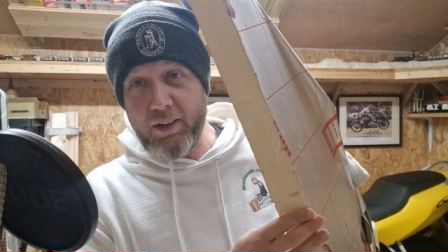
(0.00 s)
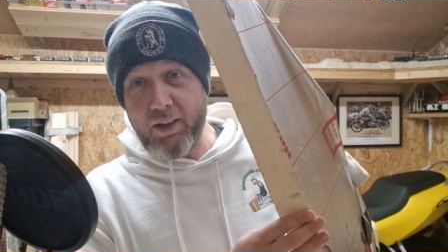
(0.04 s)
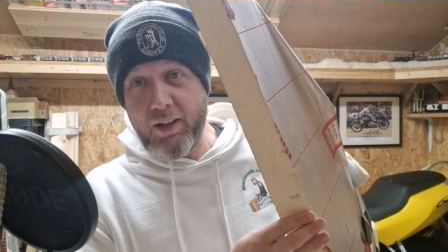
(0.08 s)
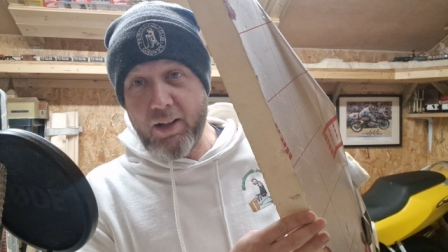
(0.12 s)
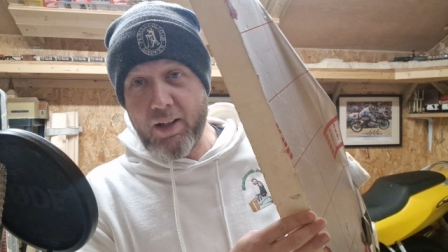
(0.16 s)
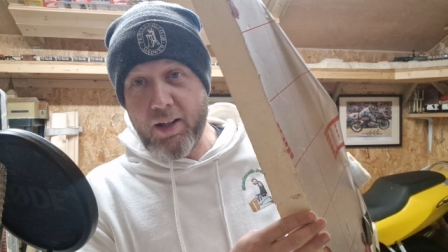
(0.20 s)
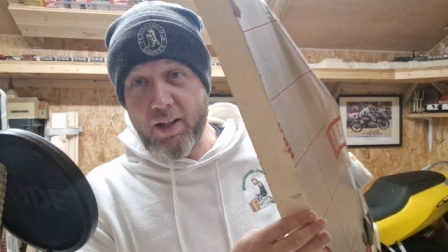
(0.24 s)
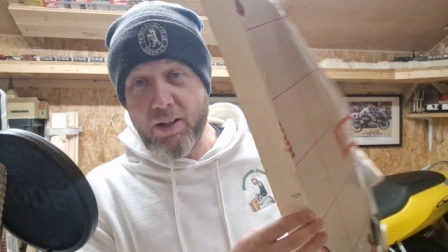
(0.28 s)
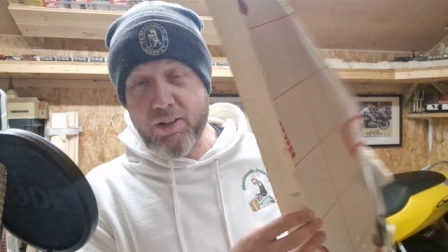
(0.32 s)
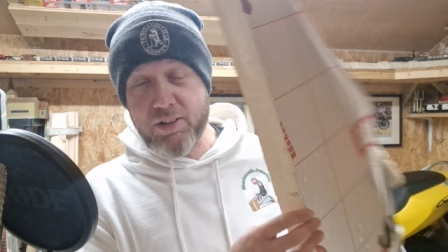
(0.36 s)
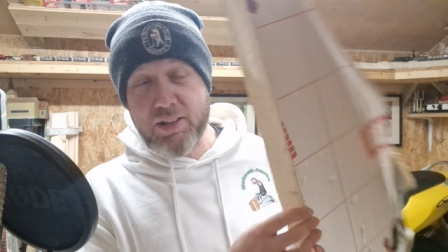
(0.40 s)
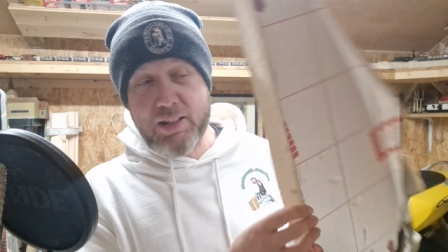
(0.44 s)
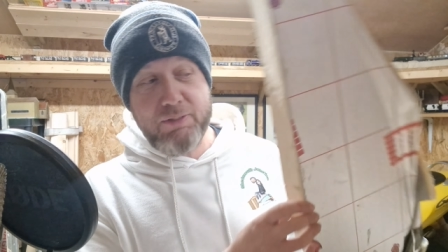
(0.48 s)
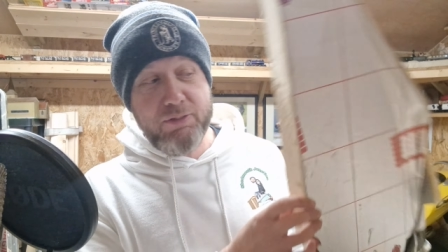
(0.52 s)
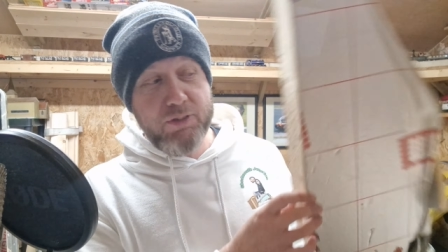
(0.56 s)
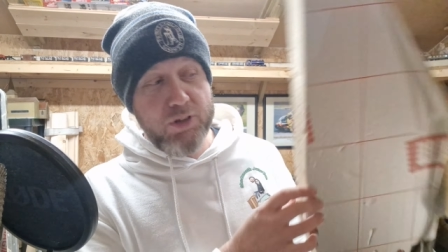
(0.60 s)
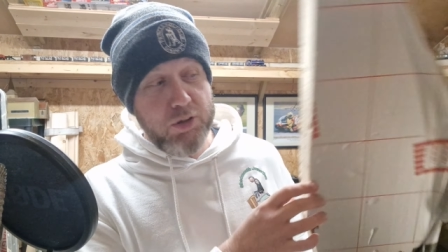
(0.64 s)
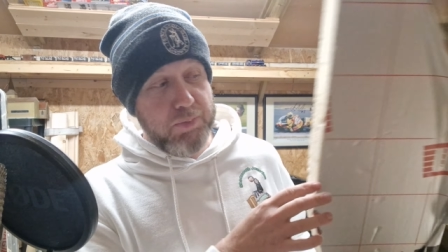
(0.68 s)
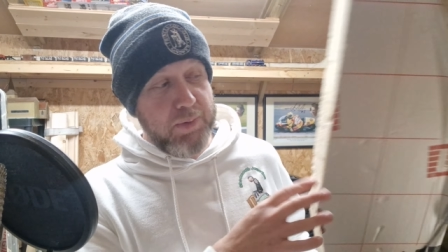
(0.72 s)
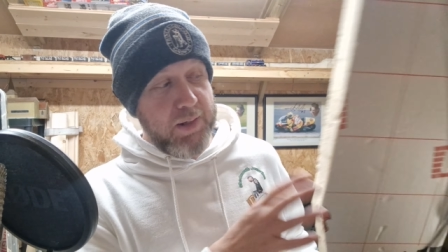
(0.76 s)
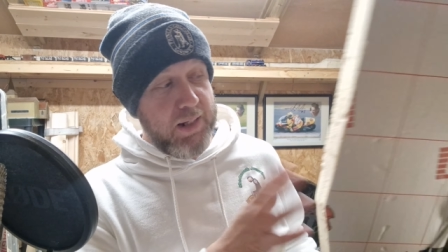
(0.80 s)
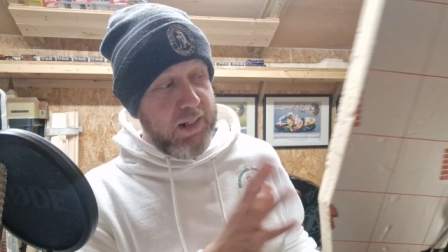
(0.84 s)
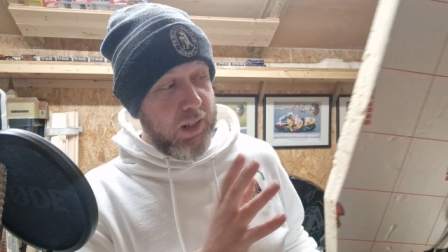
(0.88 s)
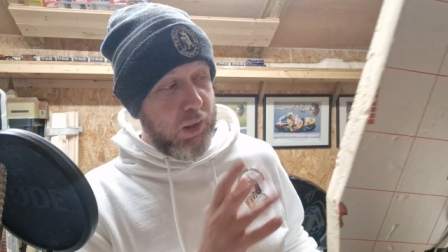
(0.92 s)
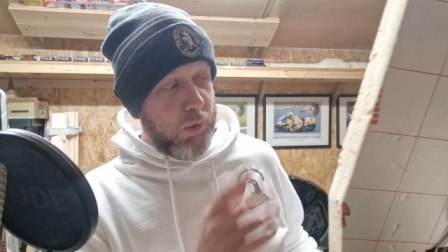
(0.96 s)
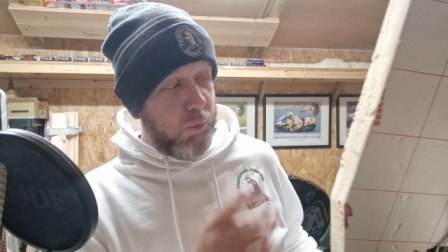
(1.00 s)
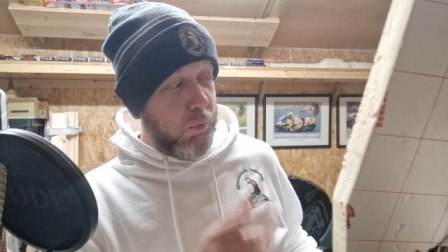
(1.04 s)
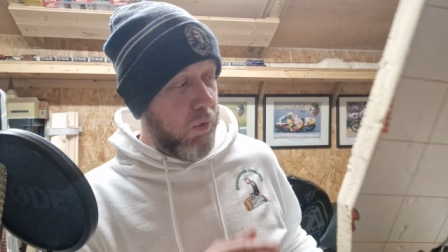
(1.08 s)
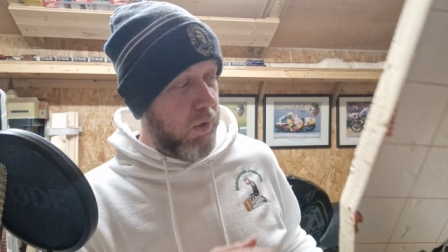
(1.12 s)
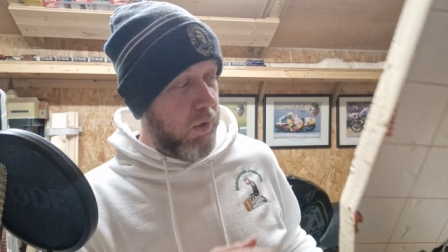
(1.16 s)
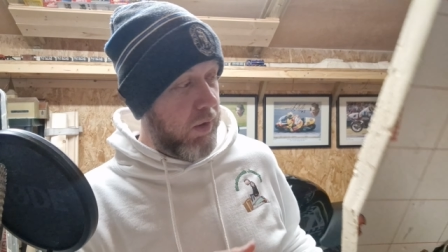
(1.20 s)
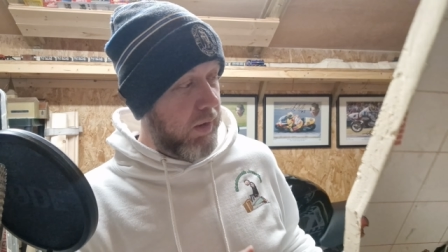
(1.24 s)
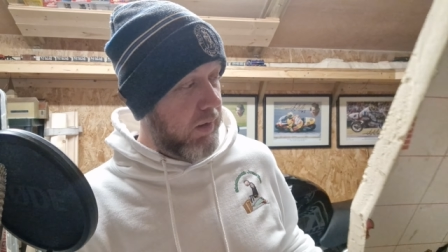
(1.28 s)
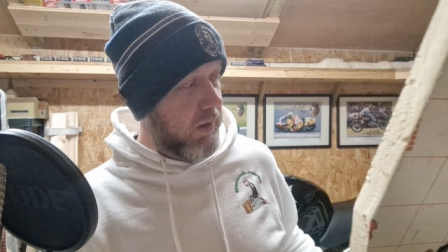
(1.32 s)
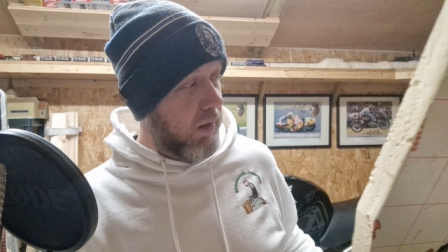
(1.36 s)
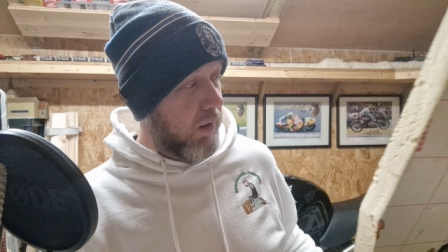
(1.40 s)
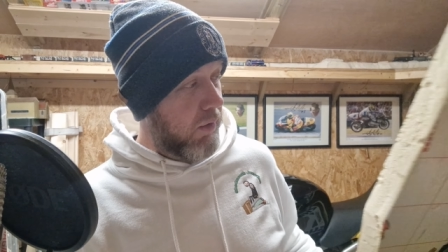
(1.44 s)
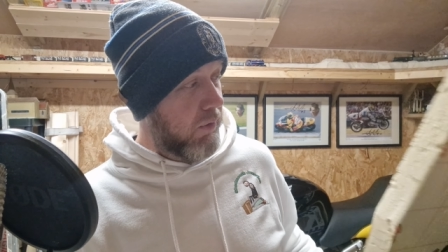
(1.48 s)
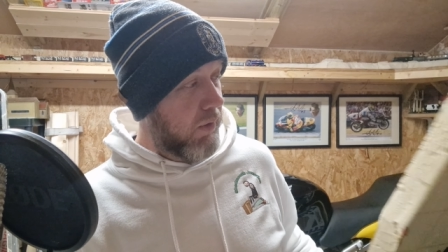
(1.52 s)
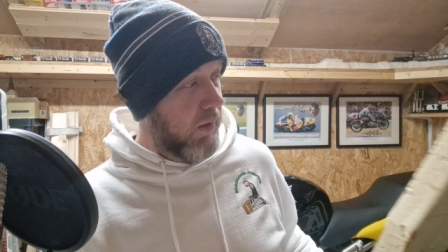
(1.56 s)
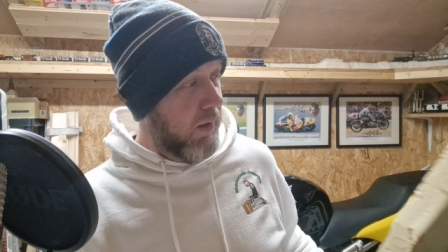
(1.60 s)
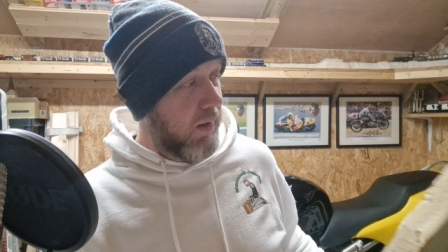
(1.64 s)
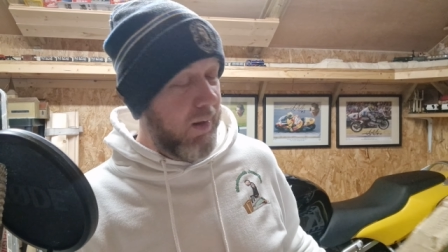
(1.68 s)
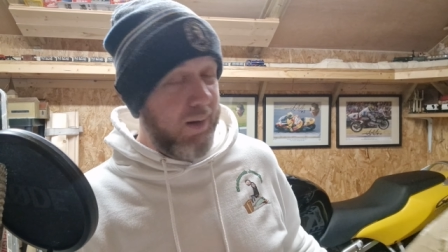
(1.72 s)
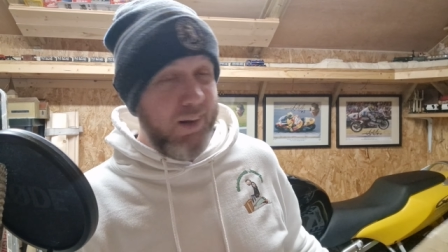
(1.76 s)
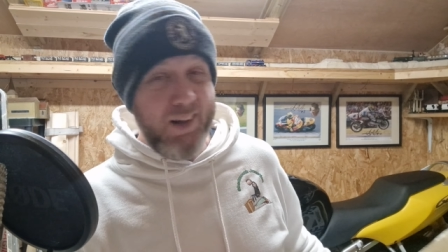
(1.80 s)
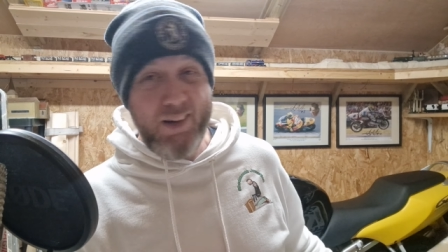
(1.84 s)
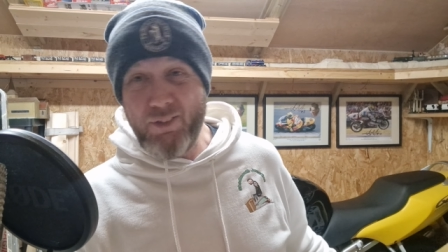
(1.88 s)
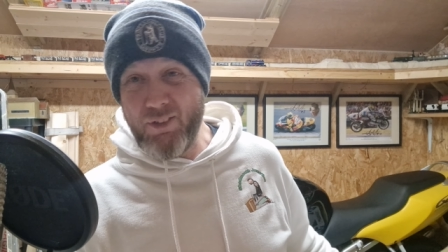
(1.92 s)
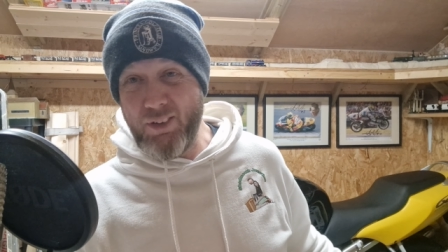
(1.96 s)
Uh, it's given to me a little while ago.
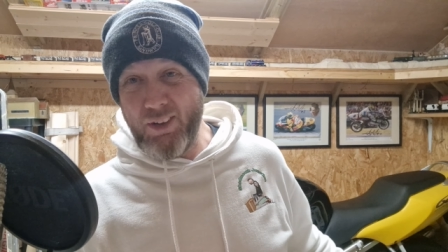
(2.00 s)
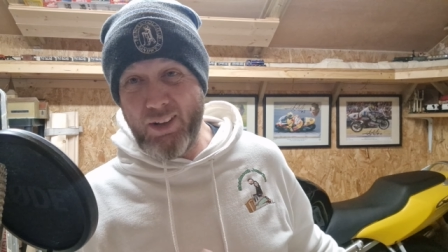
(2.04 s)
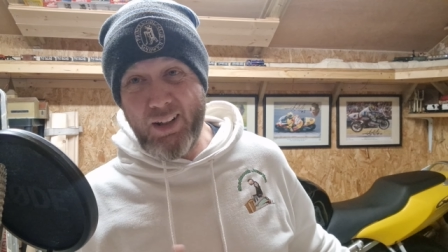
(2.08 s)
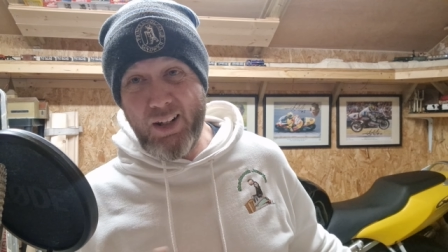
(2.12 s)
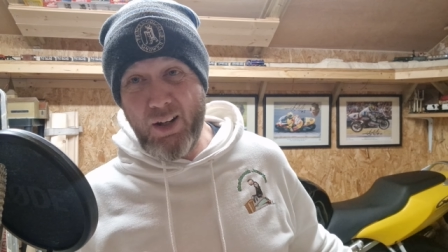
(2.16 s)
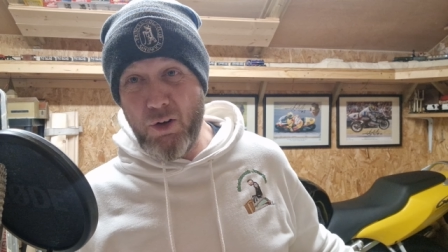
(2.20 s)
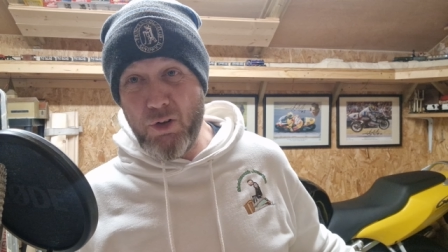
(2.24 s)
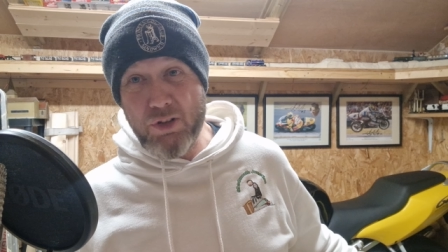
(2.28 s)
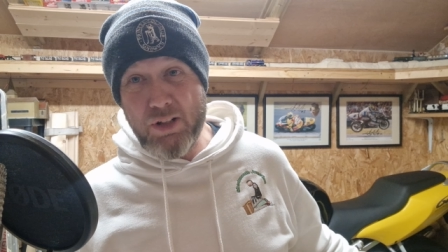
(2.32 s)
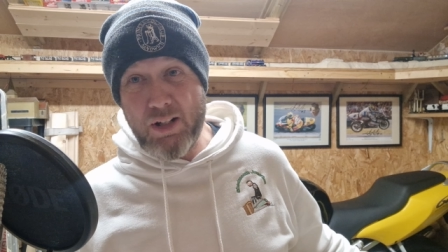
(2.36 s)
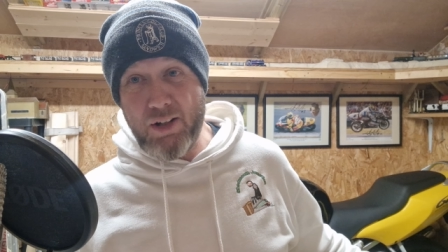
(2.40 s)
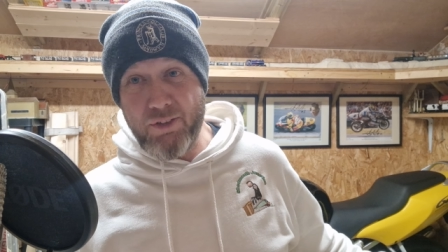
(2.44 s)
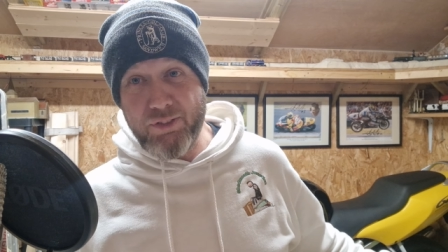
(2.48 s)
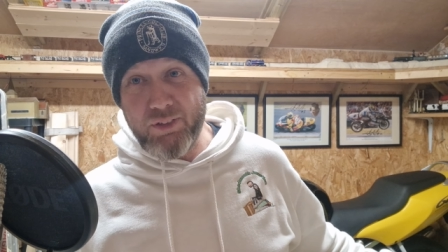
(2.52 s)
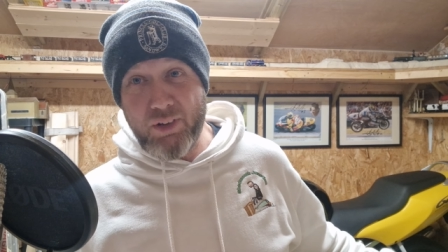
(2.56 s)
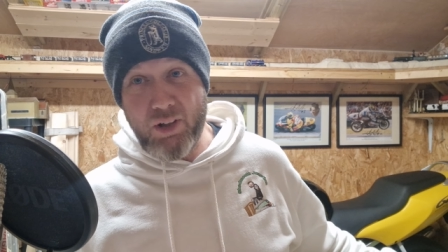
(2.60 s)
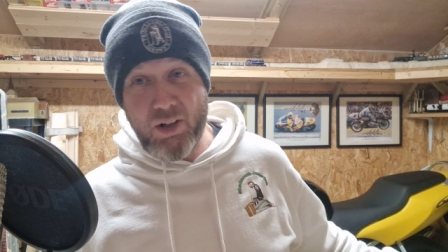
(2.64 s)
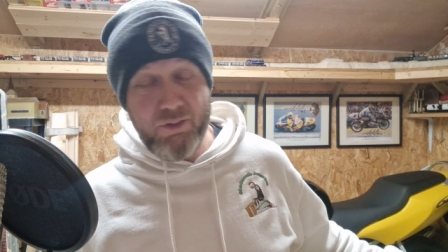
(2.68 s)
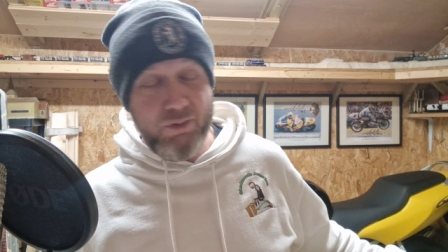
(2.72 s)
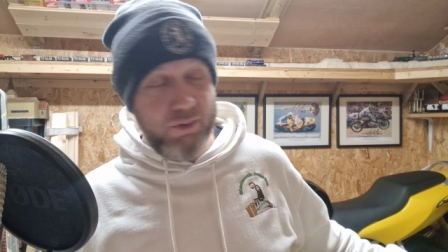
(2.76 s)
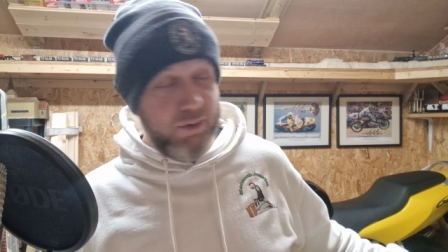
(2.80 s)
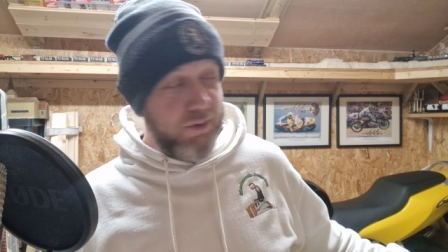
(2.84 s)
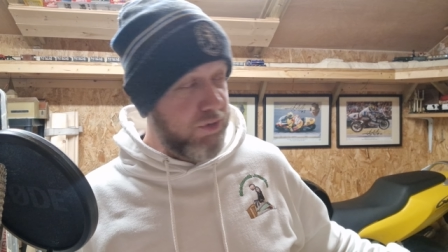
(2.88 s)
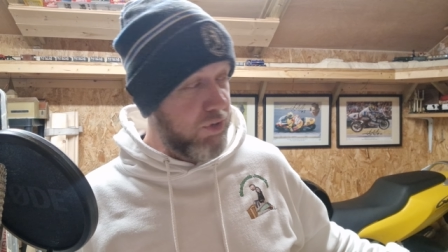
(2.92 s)
I've got loads left over.